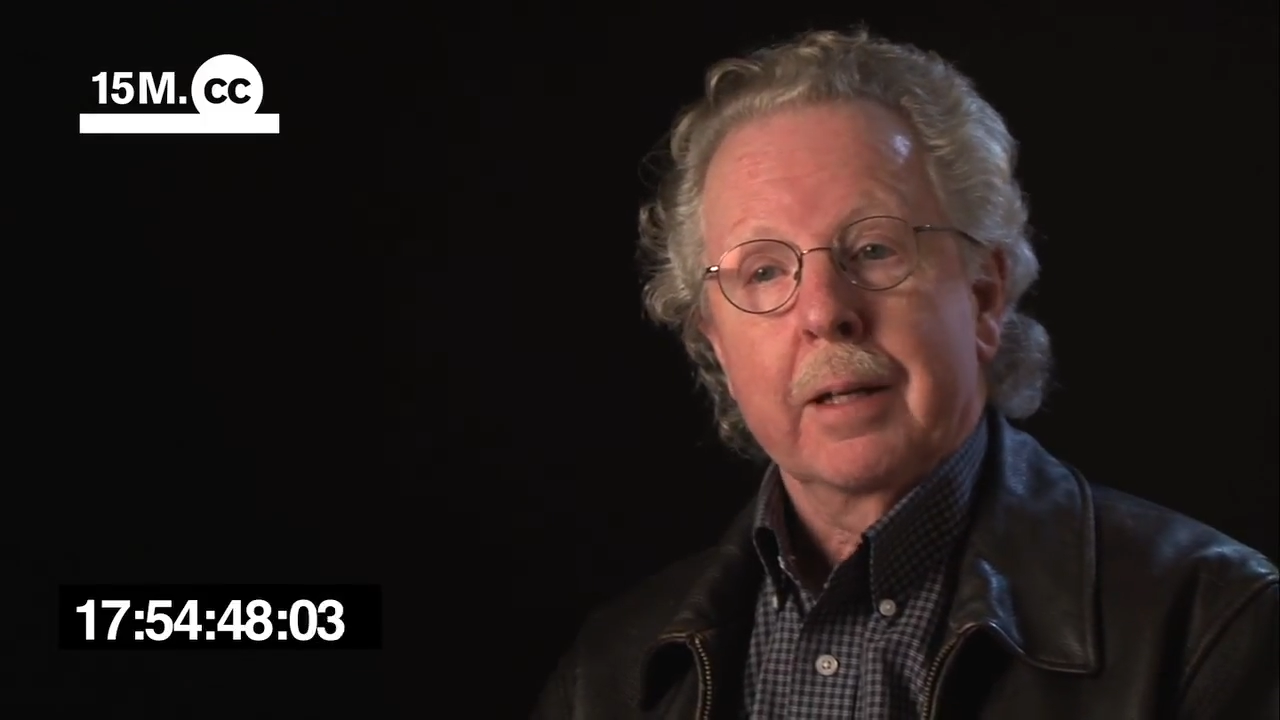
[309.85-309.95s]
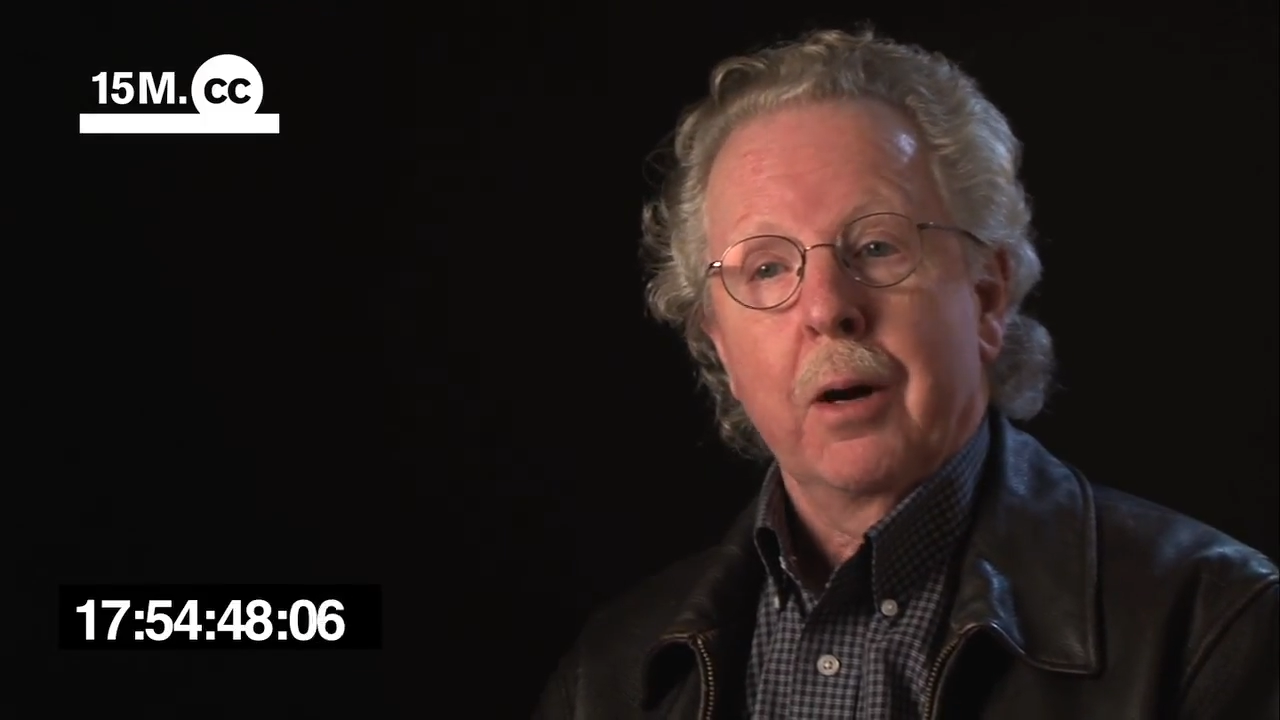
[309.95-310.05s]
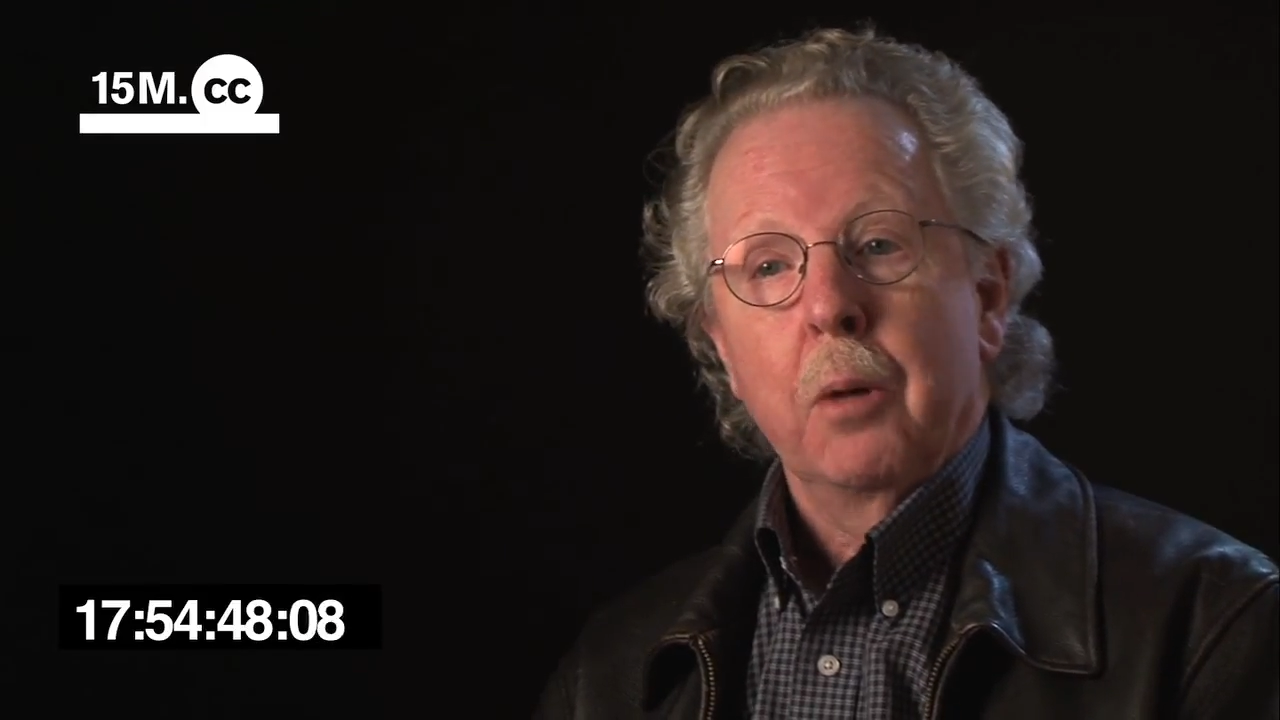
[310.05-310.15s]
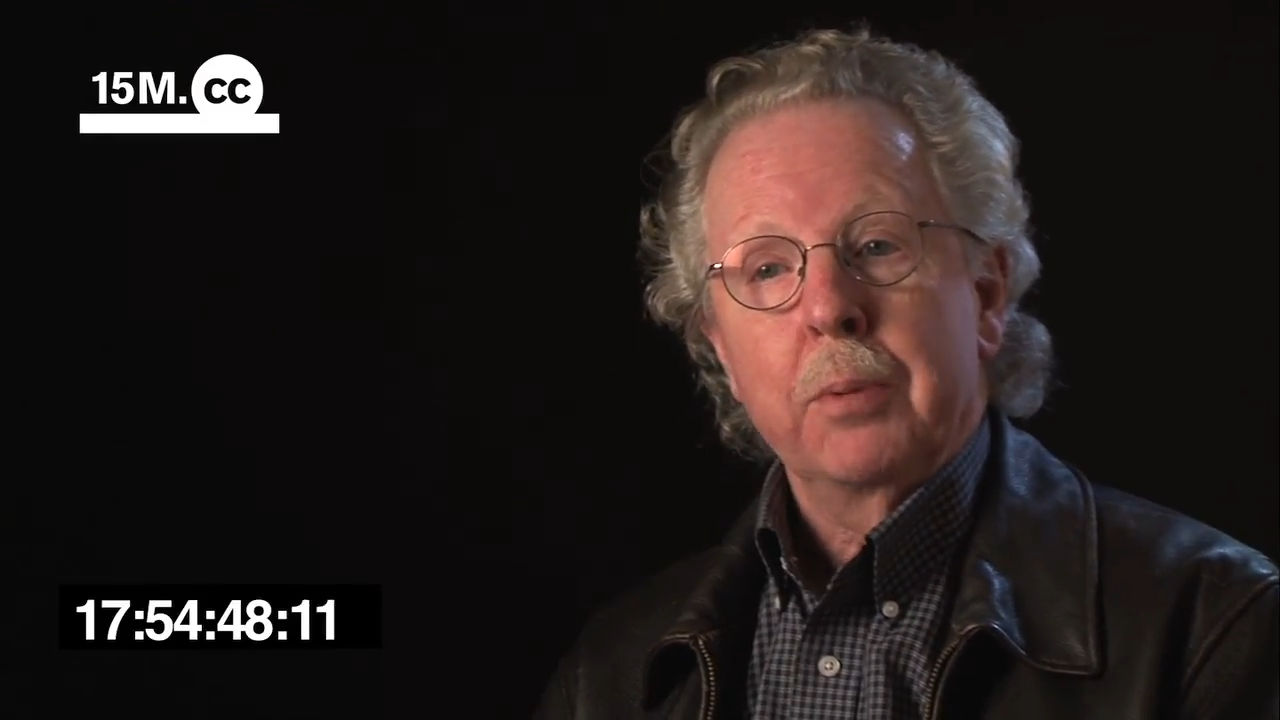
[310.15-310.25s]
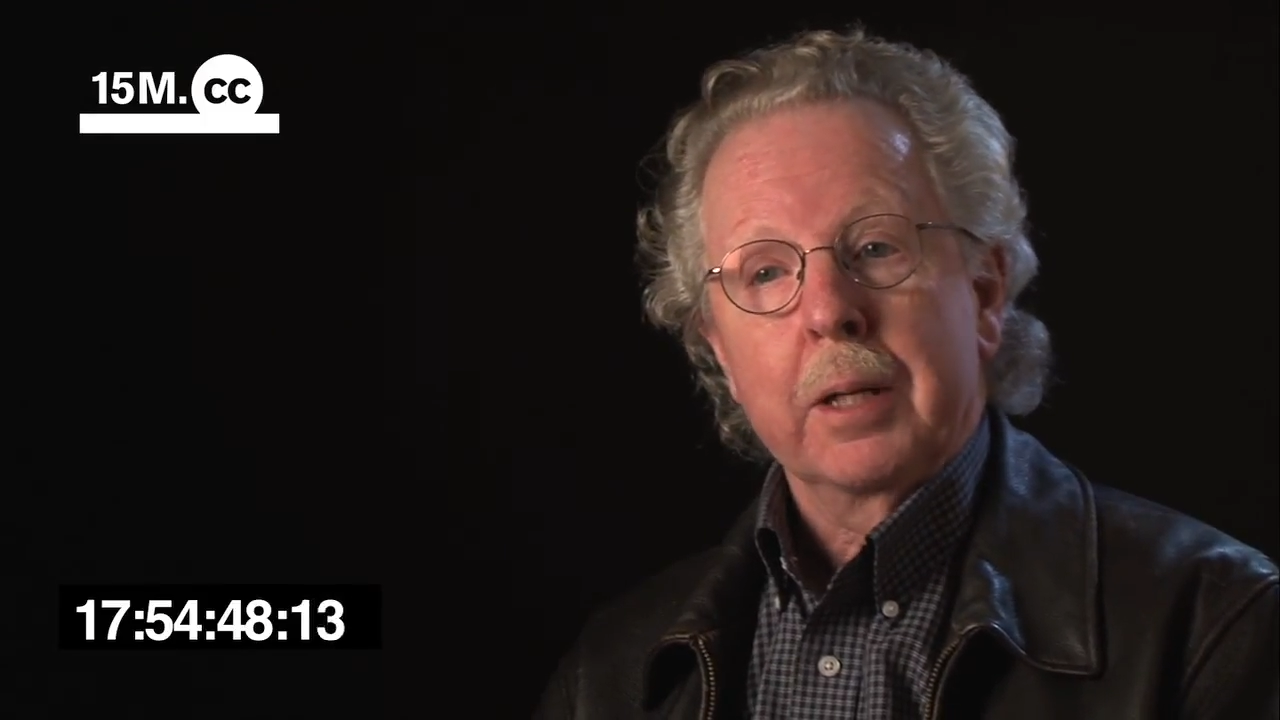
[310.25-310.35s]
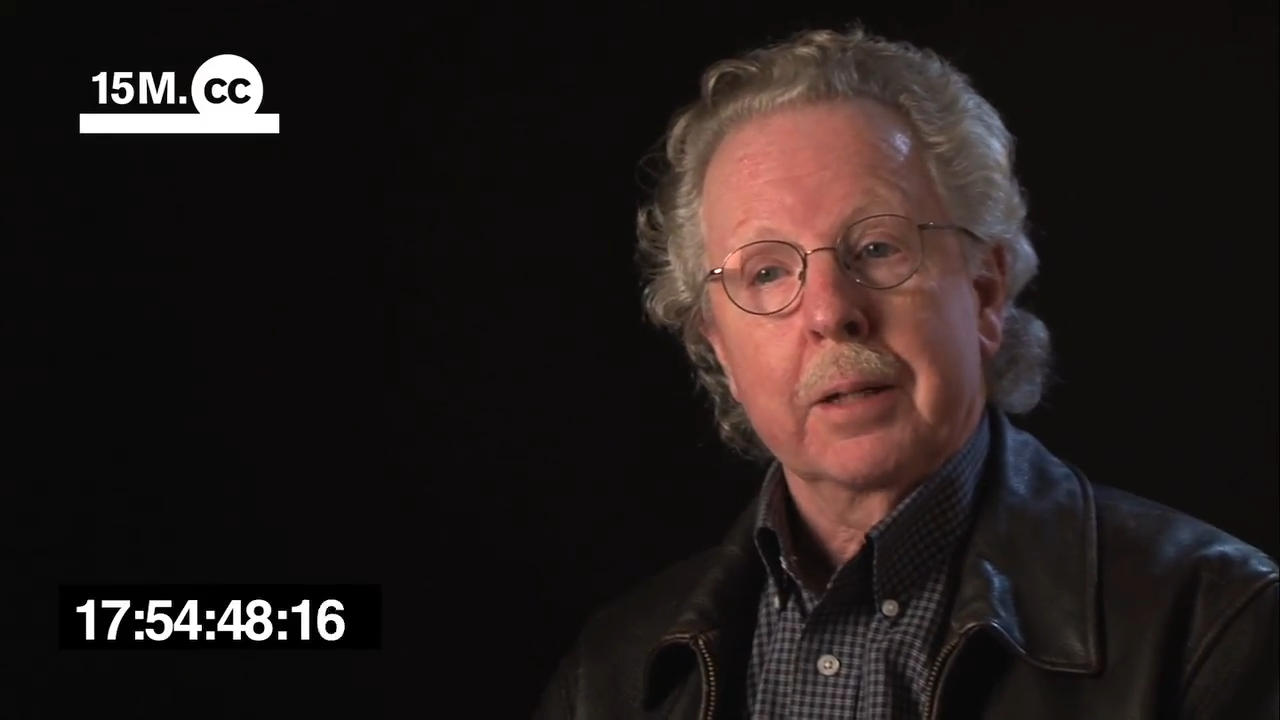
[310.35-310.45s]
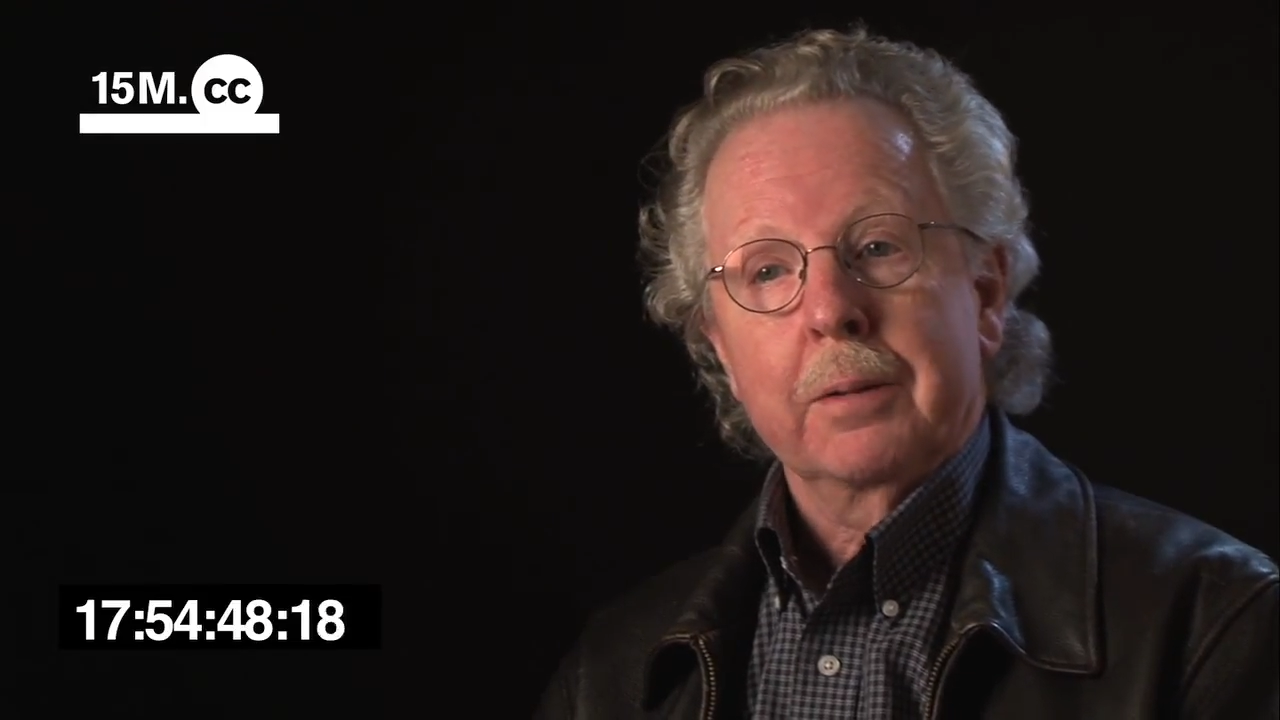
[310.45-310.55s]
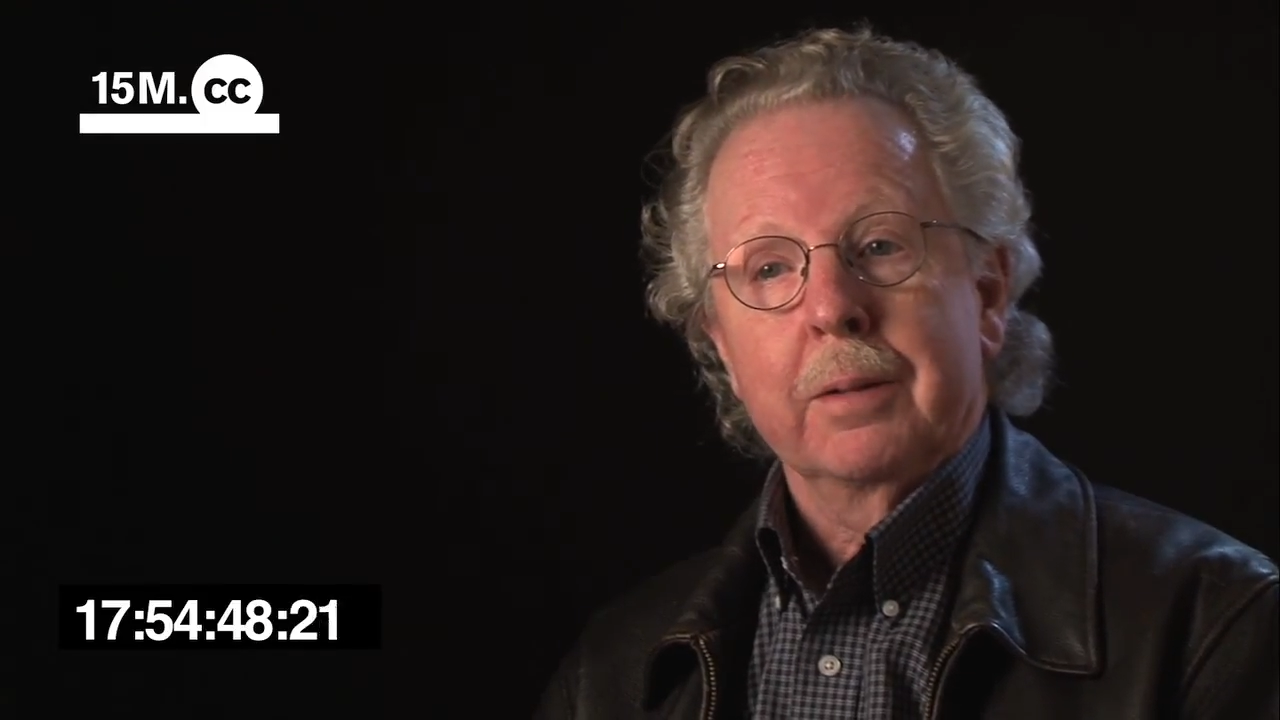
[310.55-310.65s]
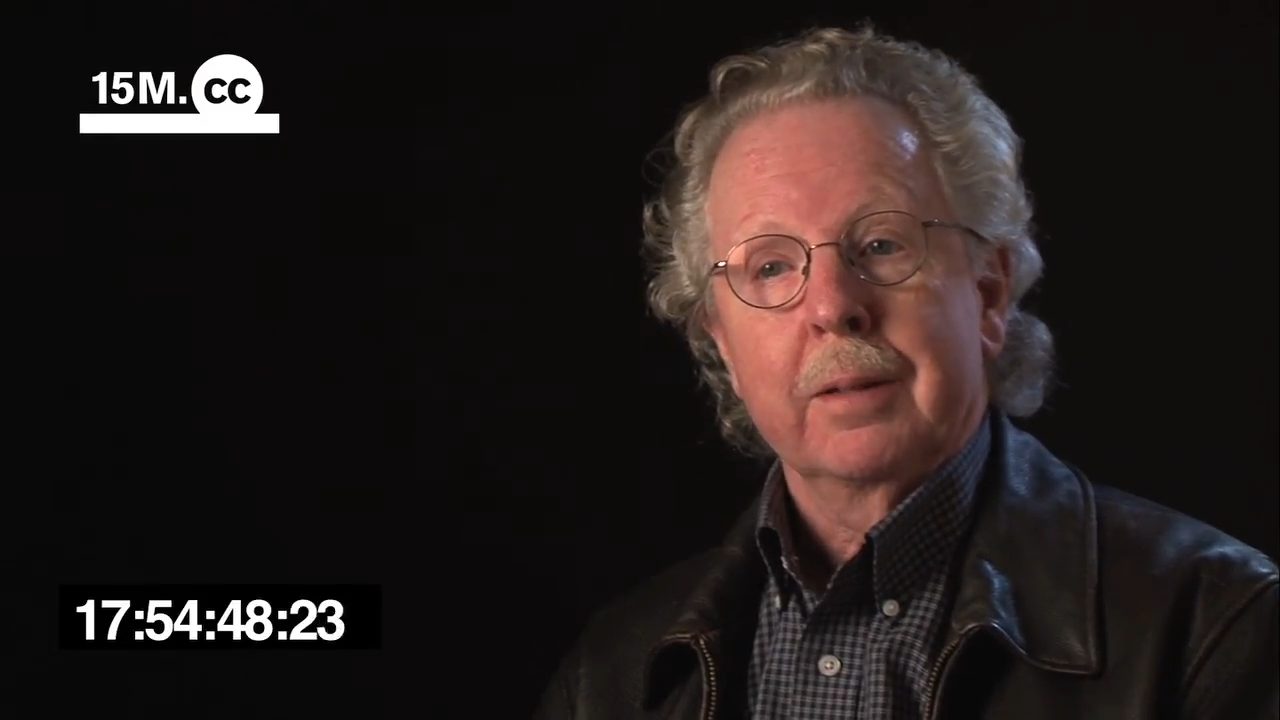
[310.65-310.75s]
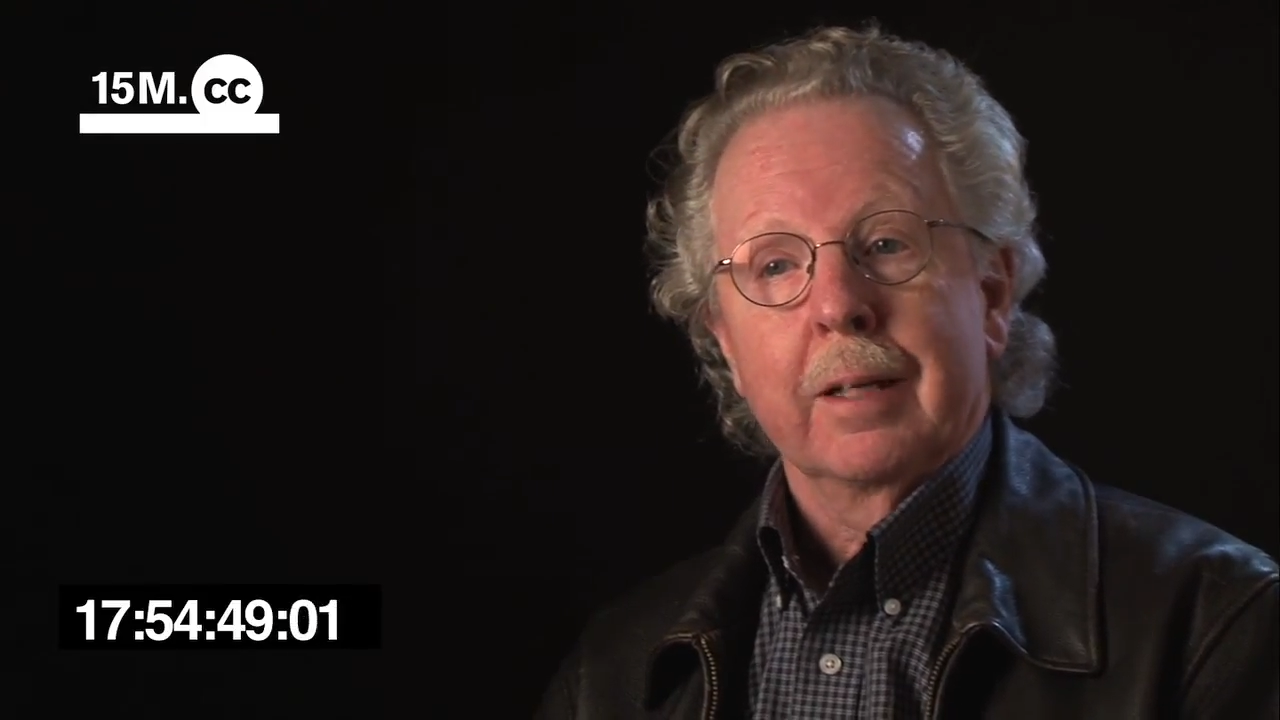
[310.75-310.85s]
hope that it
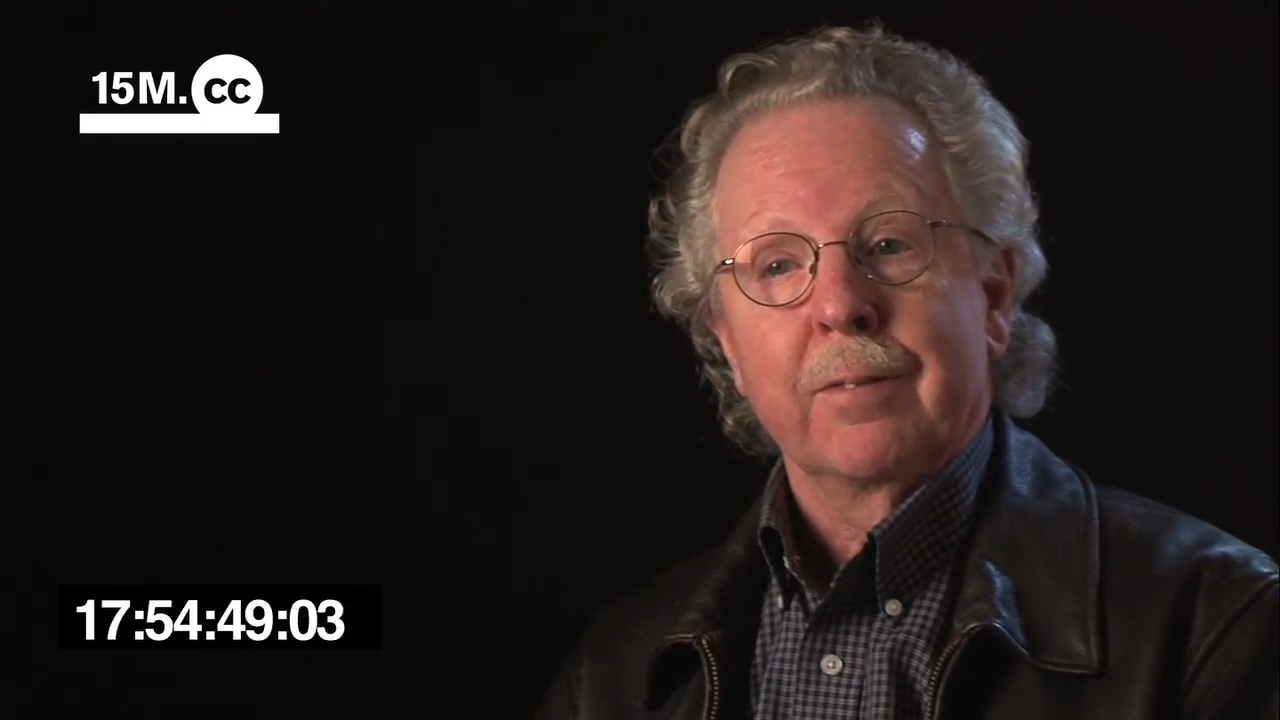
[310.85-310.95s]
could